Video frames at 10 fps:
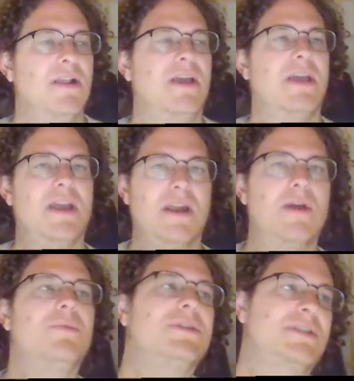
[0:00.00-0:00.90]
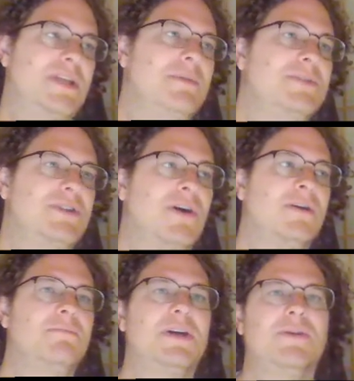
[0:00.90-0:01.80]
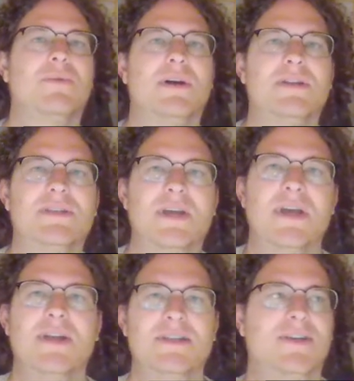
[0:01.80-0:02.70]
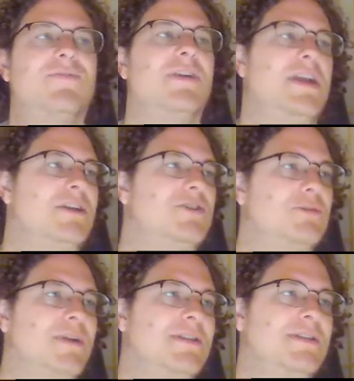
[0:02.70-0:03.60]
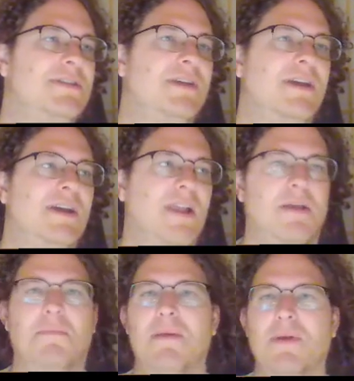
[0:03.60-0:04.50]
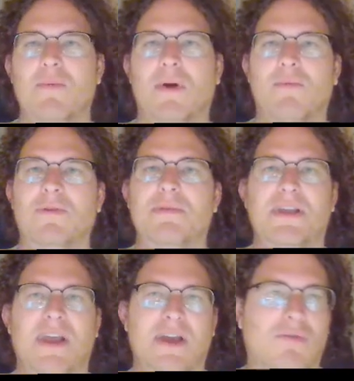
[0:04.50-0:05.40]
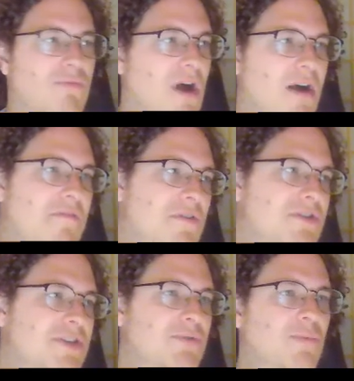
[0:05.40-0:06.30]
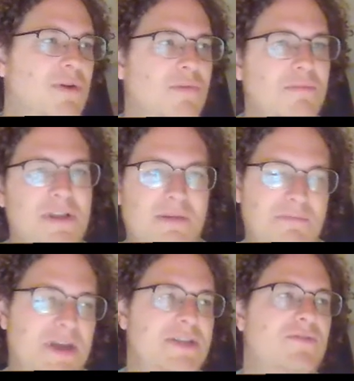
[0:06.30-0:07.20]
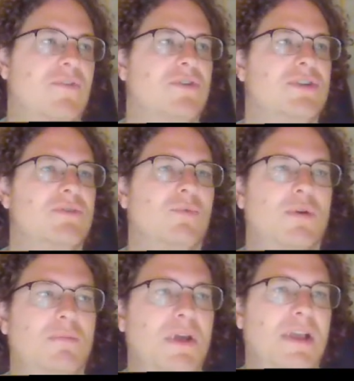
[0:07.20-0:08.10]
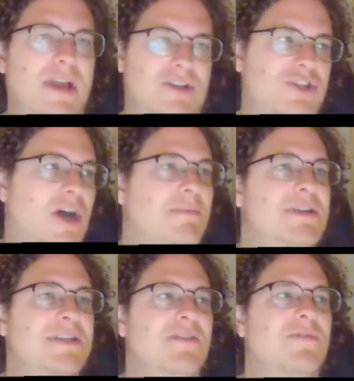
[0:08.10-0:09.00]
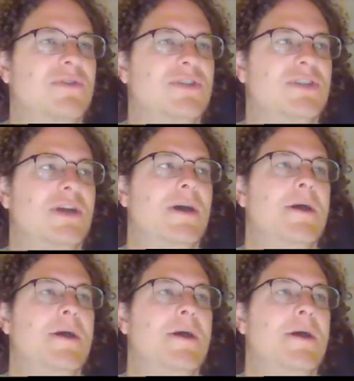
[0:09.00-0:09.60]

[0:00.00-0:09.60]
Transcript: Like it was the same song, but it was different instruments. Like maybe one would be like a rock version, one would be the bass version, one would be like a shamisen version.